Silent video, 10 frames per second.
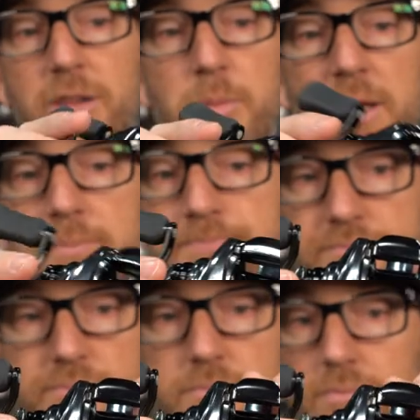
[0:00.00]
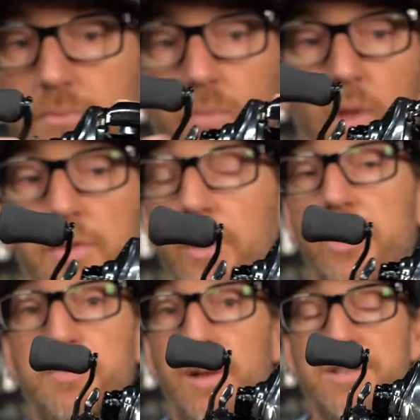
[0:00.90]
Limited, they're
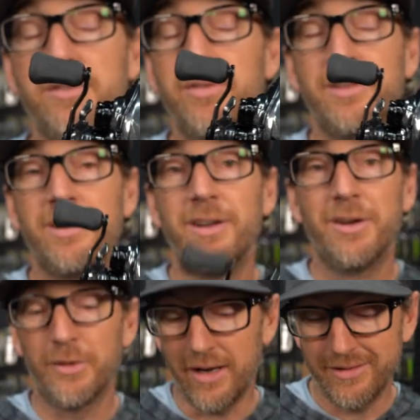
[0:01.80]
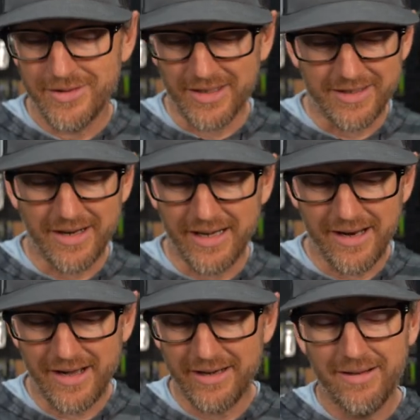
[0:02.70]
expensive, right?
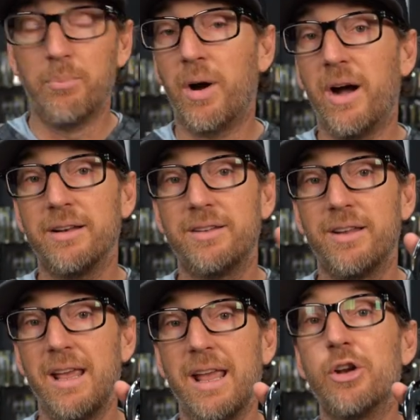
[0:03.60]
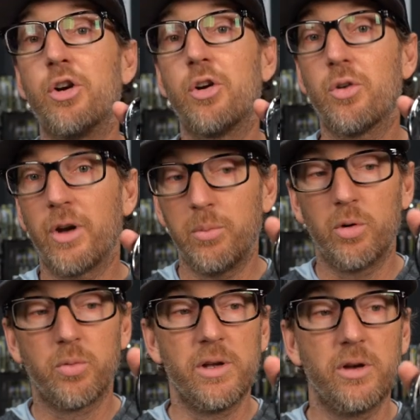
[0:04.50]
$6.99, but
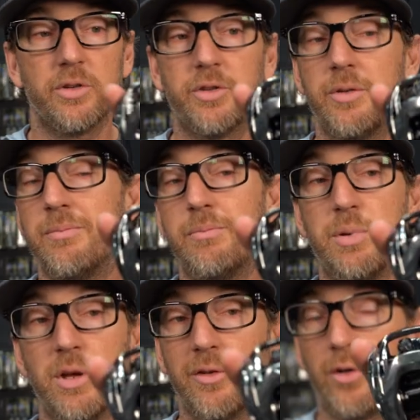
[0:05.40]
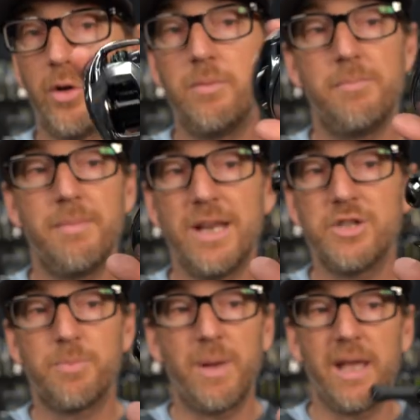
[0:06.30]
incredible reels, beautiful, made in
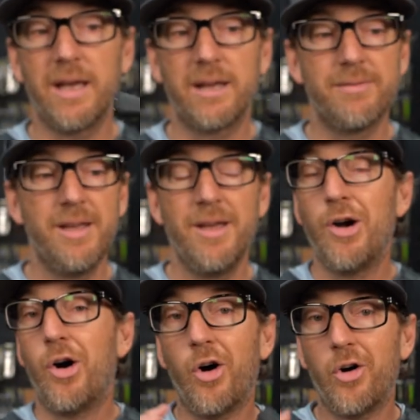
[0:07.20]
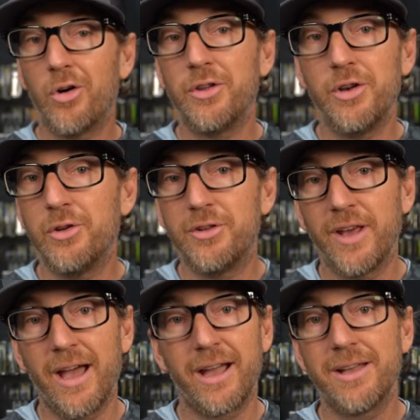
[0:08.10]
Japan, all the new
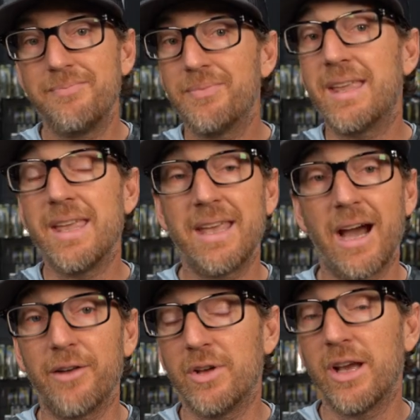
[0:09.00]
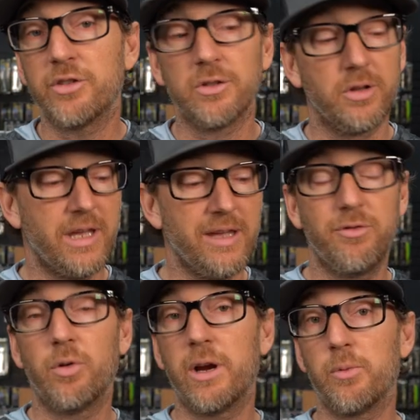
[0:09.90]
tech. Geek out. If you guys are looking
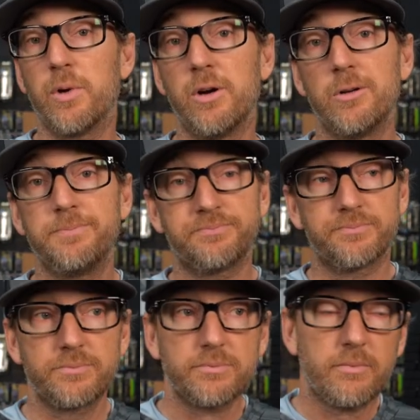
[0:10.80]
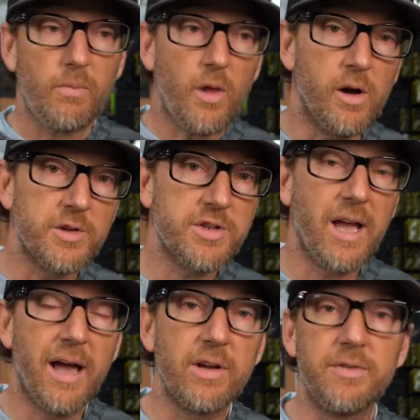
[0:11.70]
for a reel
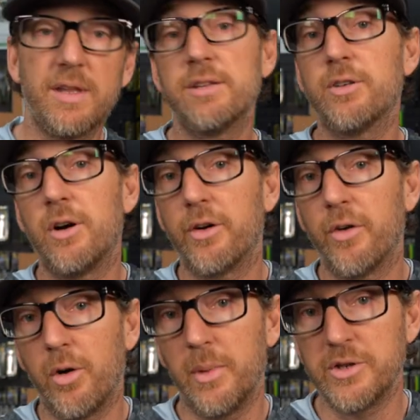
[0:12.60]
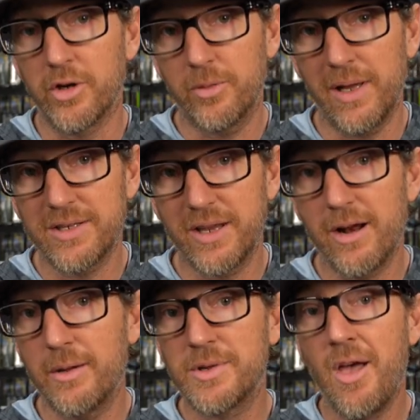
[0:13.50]
Honestly, I've got these on all my jerkbait
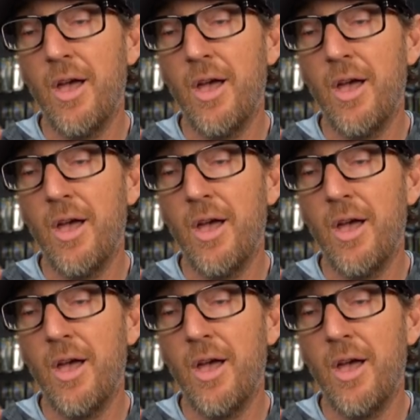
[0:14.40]
setups,